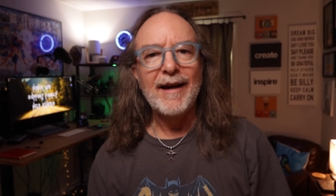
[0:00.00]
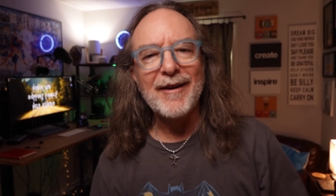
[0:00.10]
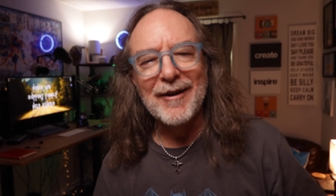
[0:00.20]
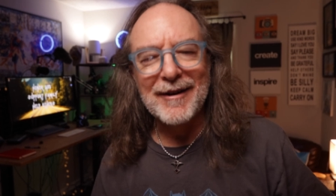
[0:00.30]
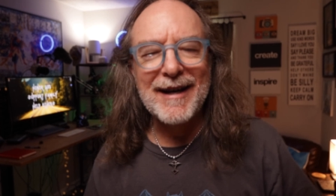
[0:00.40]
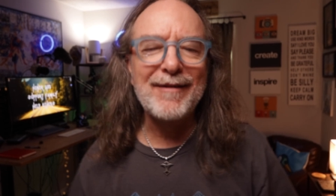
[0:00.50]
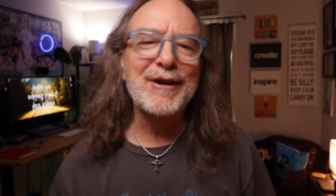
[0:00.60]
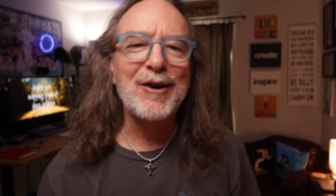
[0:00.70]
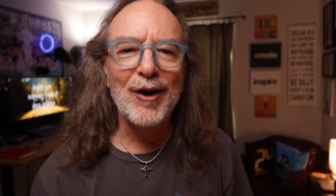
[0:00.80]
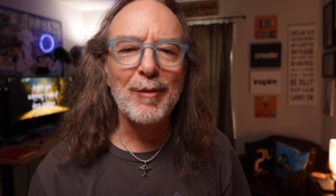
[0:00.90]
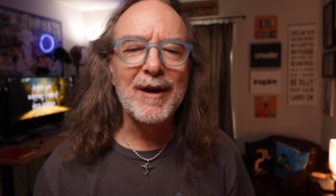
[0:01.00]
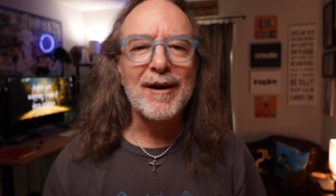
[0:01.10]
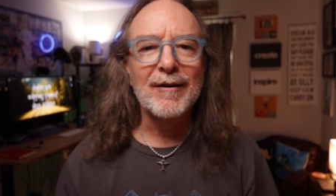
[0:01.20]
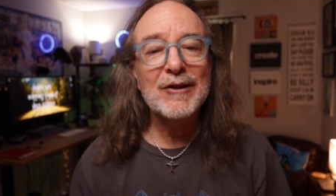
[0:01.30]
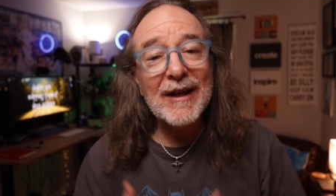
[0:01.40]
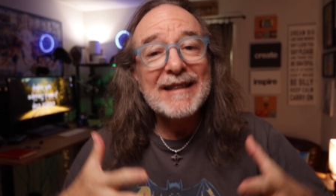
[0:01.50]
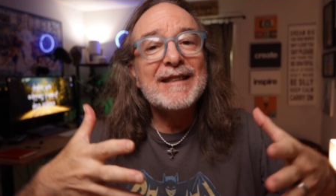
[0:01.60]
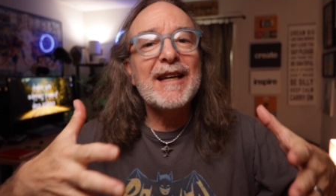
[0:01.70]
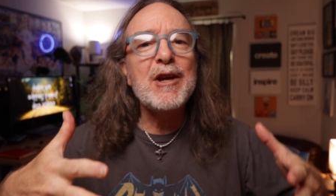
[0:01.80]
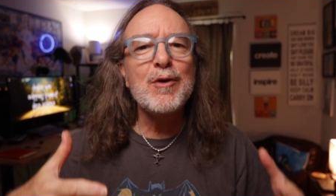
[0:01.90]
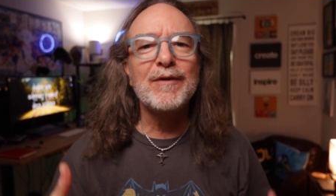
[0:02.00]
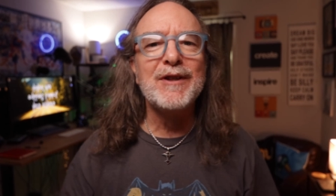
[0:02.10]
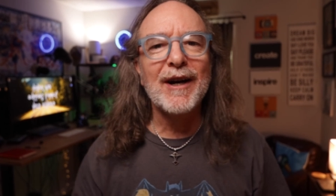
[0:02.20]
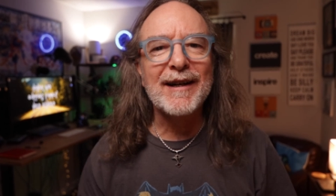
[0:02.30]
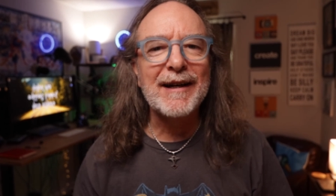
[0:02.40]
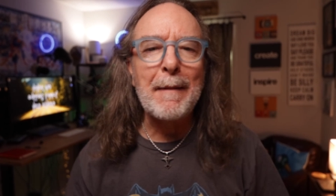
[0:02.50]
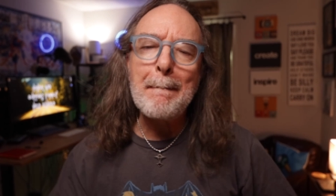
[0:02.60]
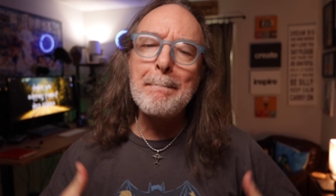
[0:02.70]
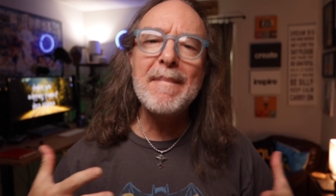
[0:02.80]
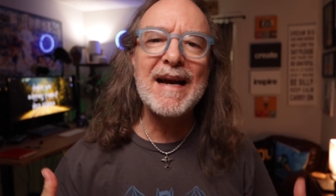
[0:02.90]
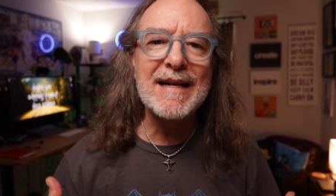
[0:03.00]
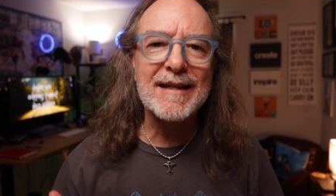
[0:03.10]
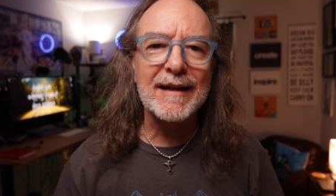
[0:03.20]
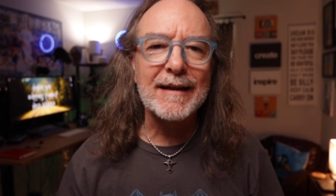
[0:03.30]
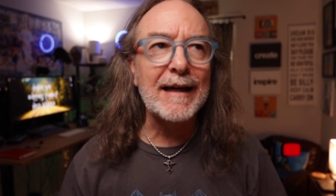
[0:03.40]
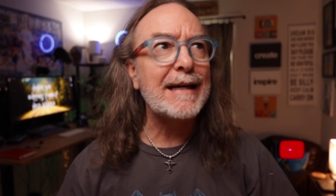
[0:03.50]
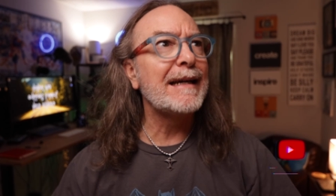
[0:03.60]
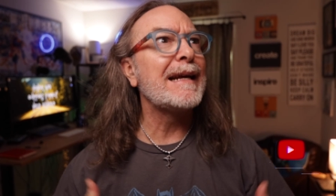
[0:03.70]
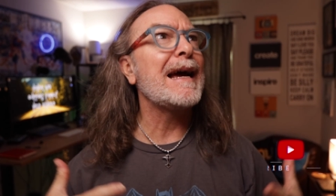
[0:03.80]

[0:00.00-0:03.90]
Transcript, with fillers: there, Kevin Colby here. So let's say you've done an amazing, like an